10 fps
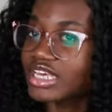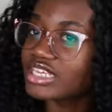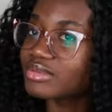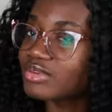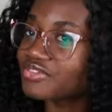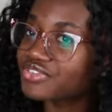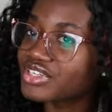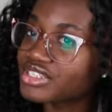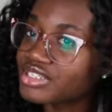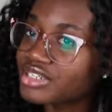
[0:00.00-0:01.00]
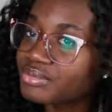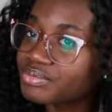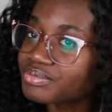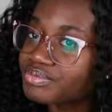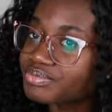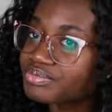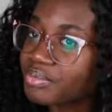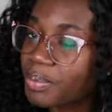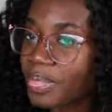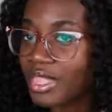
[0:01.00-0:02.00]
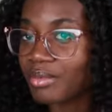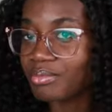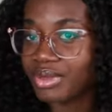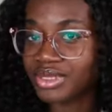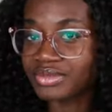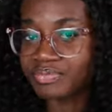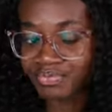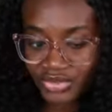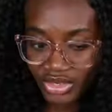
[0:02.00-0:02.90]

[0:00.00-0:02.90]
It's been freezing up, but